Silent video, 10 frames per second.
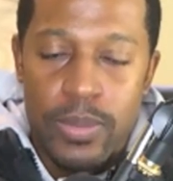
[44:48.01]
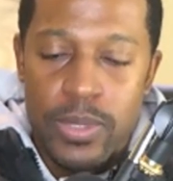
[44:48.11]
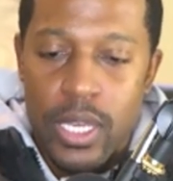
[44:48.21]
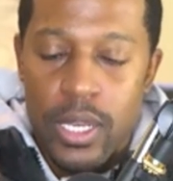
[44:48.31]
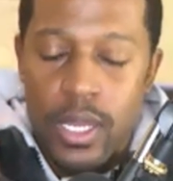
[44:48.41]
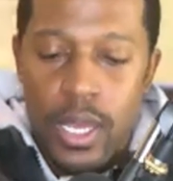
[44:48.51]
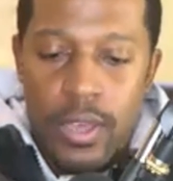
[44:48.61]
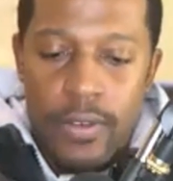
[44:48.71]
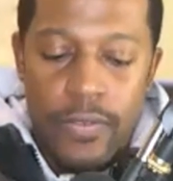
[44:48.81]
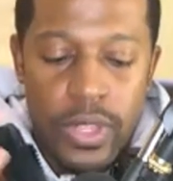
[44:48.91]
And
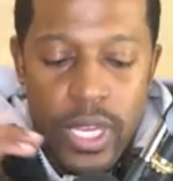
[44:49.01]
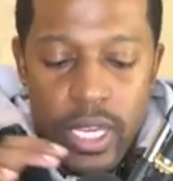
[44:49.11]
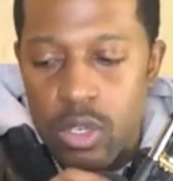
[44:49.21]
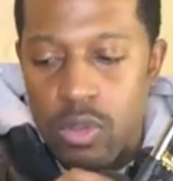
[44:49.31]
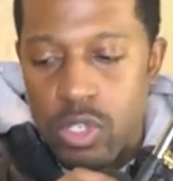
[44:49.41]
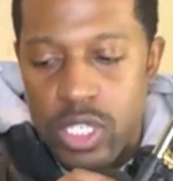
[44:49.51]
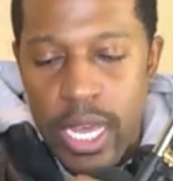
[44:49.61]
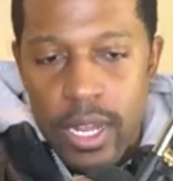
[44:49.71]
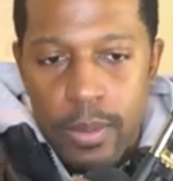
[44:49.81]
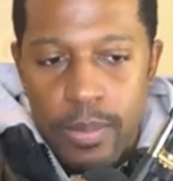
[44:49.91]
for this new
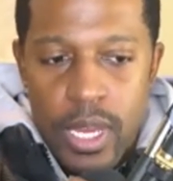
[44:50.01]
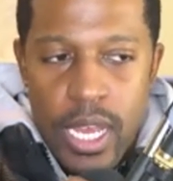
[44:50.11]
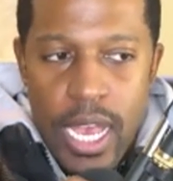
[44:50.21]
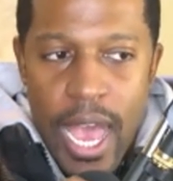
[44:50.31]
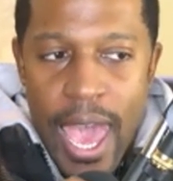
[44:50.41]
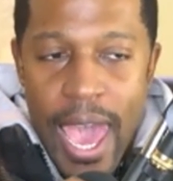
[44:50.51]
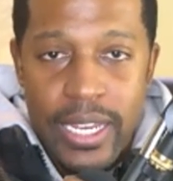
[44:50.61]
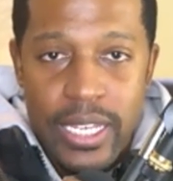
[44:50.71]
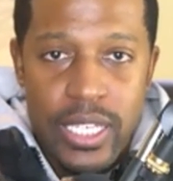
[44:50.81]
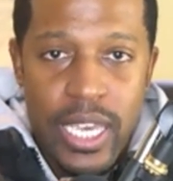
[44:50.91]
setup, I had to
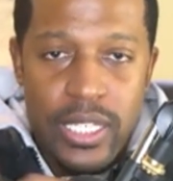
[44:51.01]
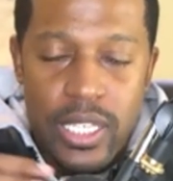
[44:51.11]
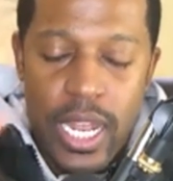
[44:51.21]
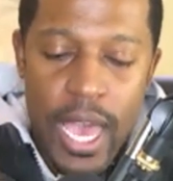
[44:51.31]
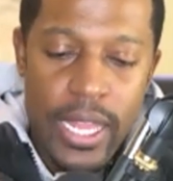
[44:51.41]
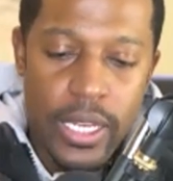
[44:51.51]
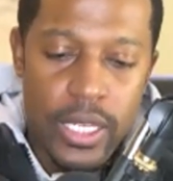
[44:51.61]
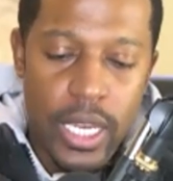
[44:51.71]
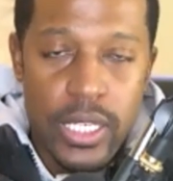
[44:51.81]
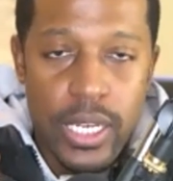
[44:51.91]
test it. I had to
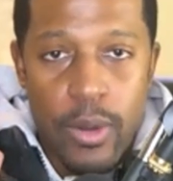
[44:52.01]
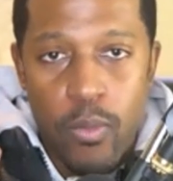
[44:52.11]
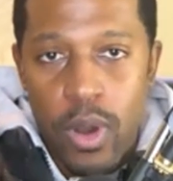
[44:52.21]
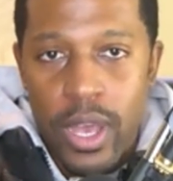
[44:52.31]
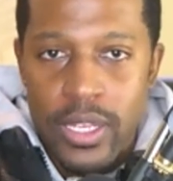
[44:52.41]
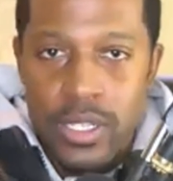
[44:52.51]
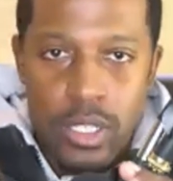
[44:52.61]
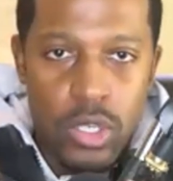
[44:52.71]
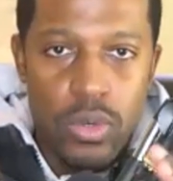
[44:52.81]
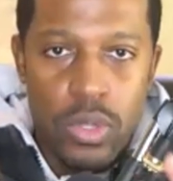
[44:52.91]
test it at one,
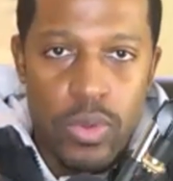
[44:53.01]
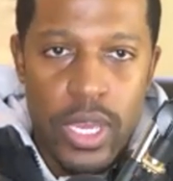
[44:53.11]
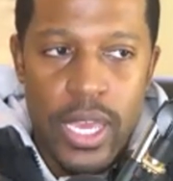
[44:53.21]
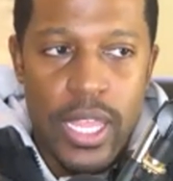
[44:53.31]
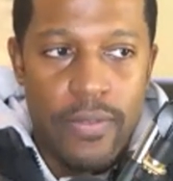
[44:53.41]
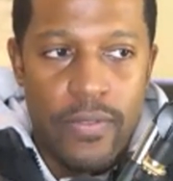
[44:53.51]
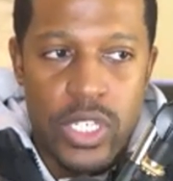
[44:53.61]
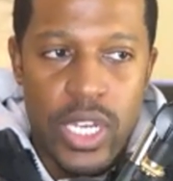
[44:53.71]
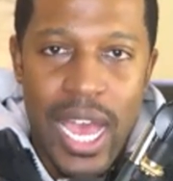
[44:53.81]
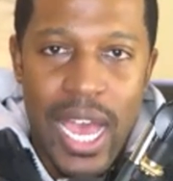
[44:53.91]
two, three, and then
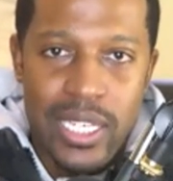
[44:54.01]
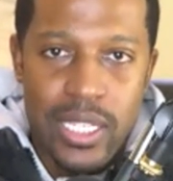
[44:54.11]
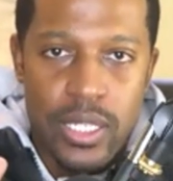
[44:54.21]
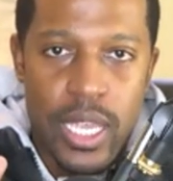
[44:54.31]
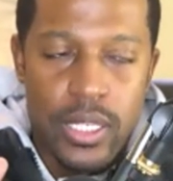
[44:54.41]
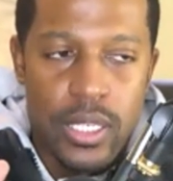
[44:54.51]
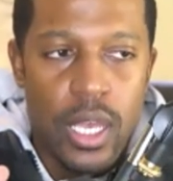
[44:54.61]
eventually I got to six.